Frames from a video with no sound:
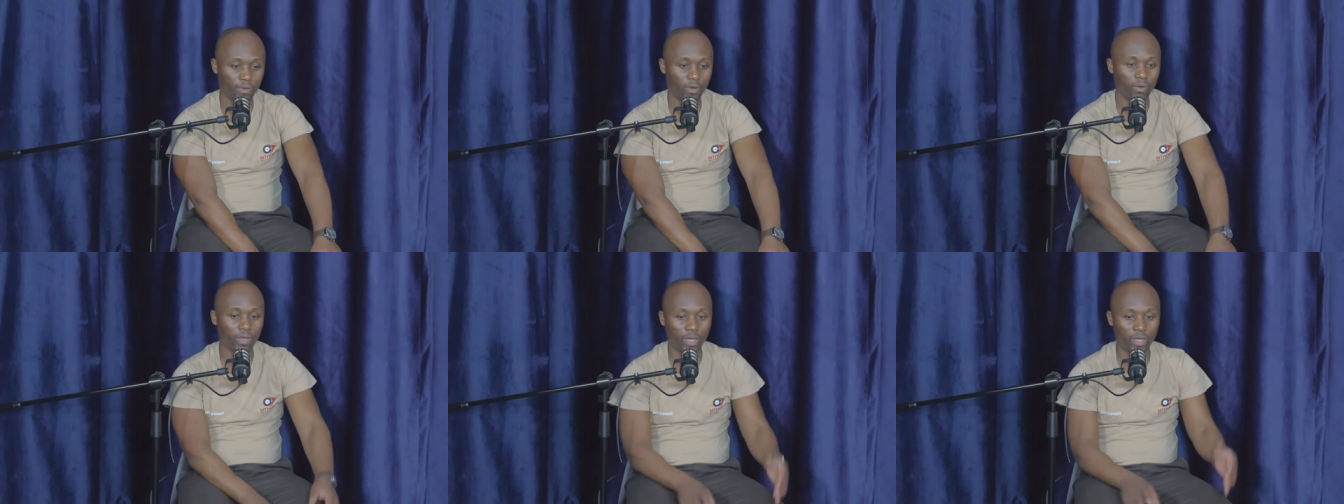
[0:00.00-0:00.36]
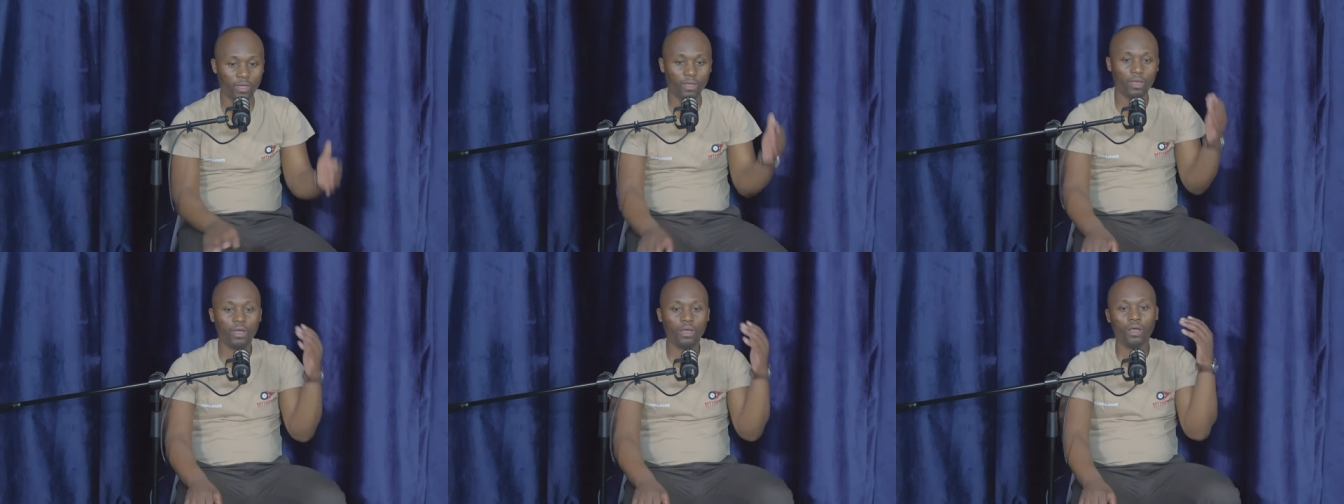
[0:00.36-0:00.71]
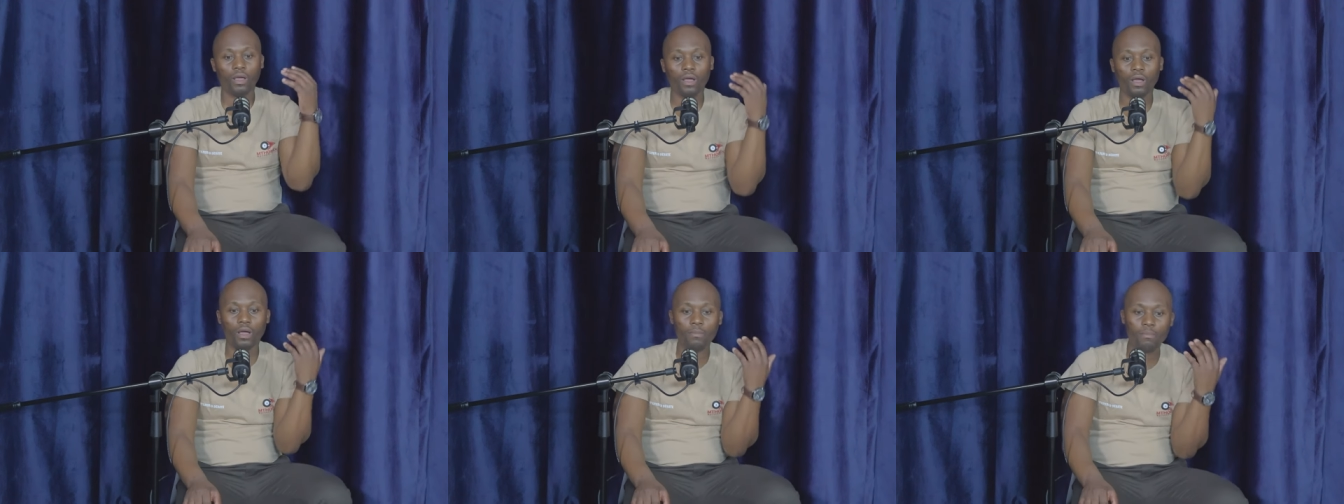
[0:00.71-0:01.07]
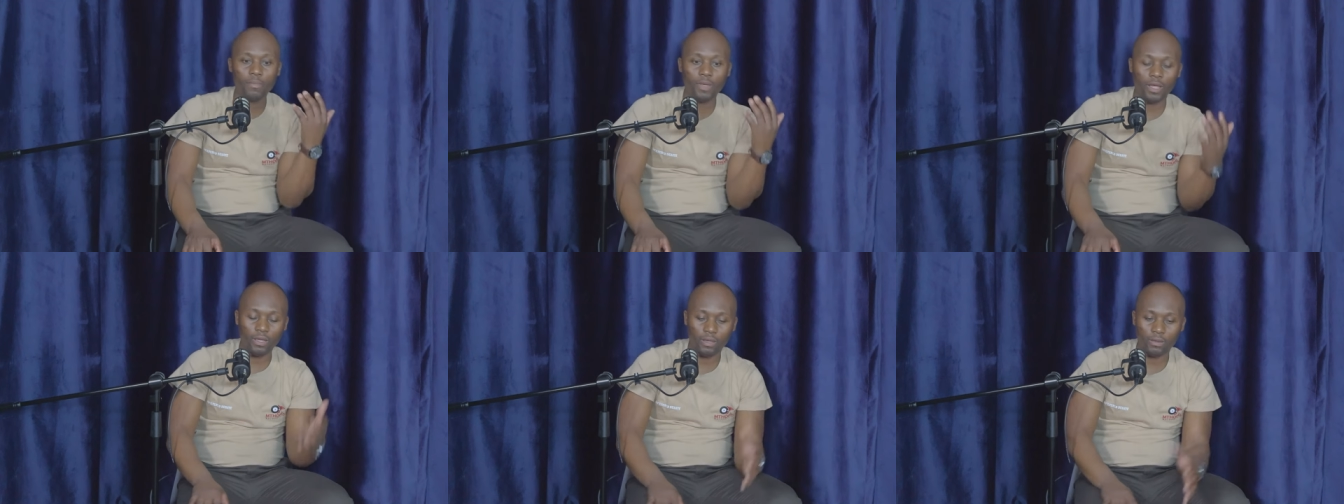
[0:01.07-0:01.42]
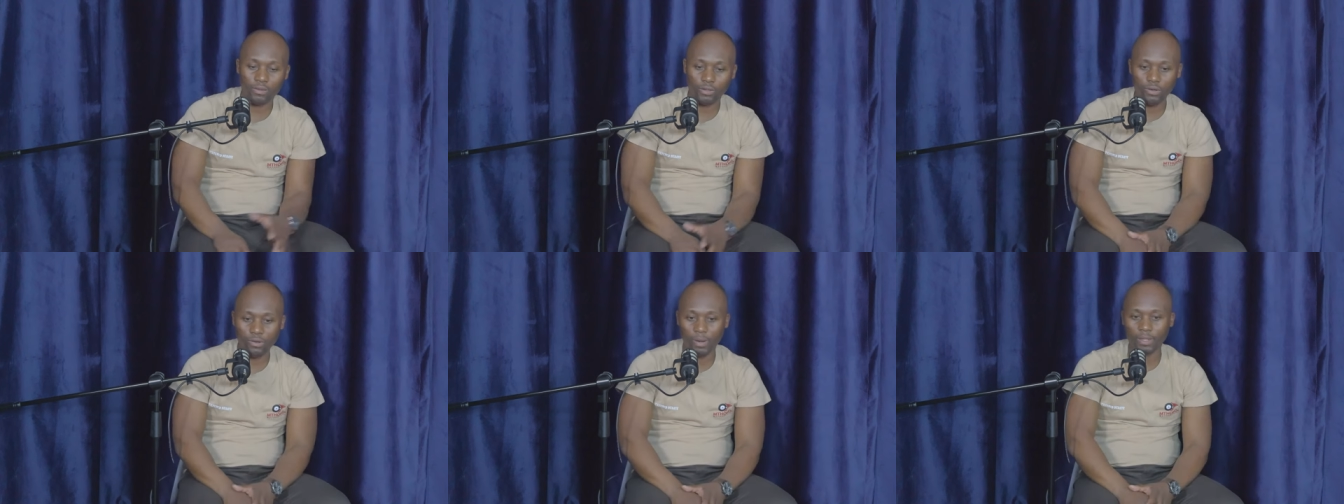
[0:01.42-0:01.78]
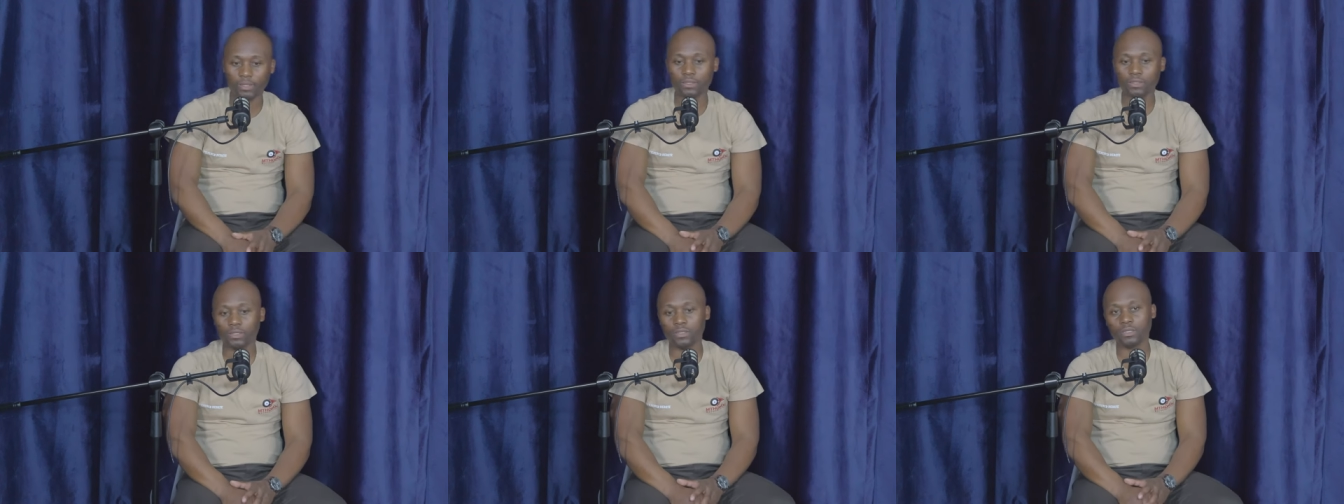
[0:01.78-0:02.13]
Okay. Um, uh, you know
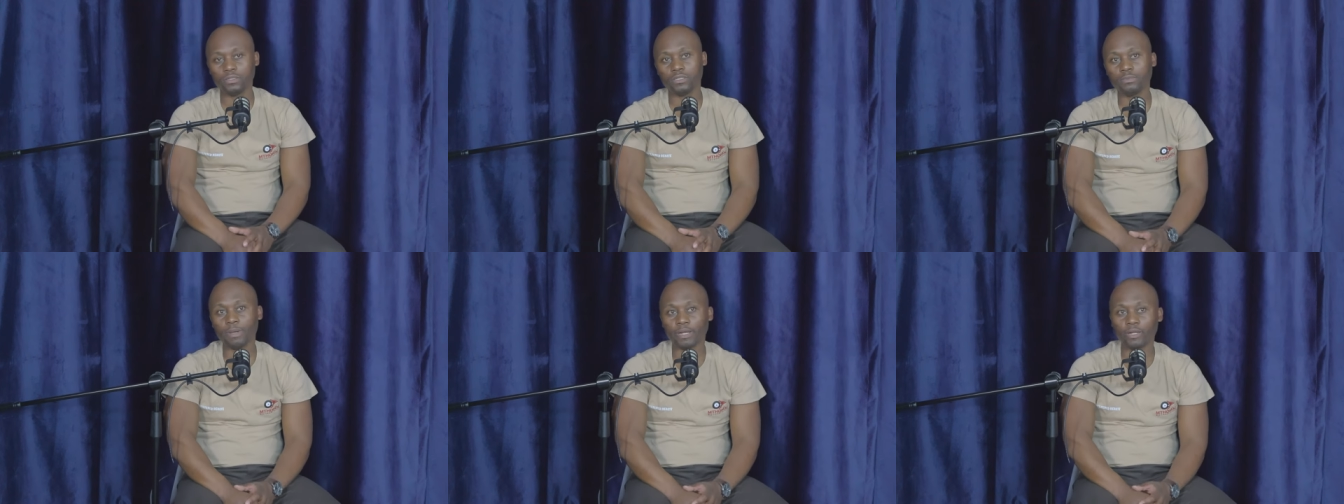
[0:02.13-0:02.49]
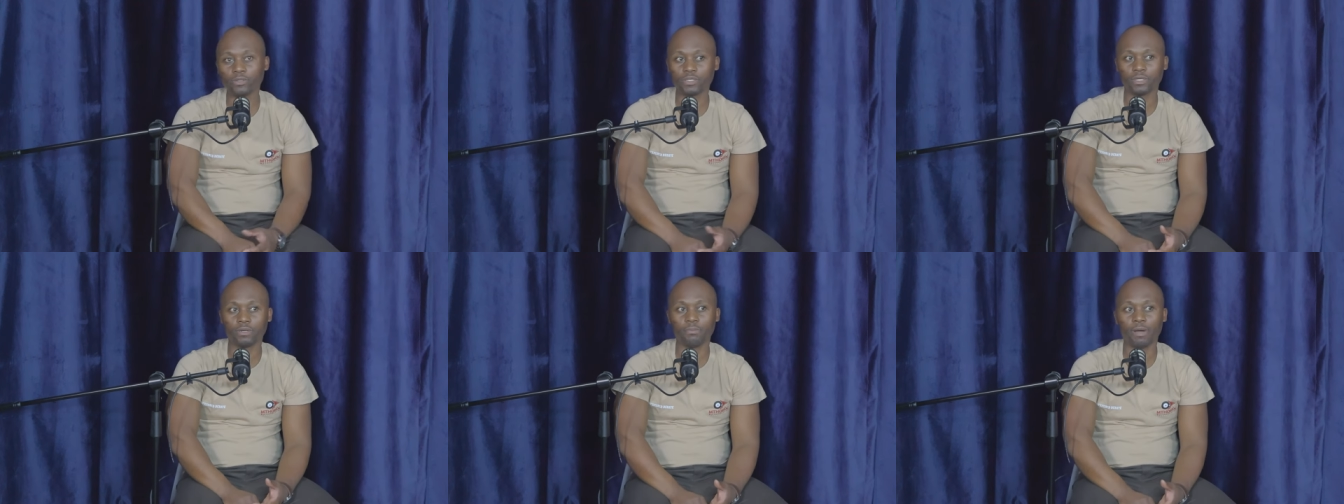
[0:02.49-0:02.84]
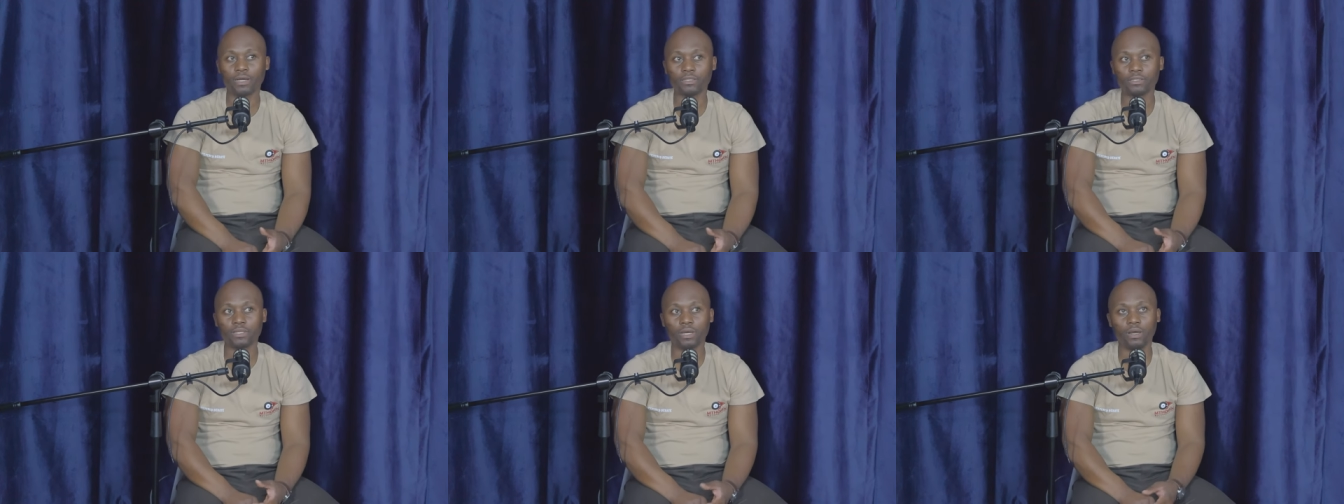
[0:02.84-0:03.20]
what? This is my closing remarks.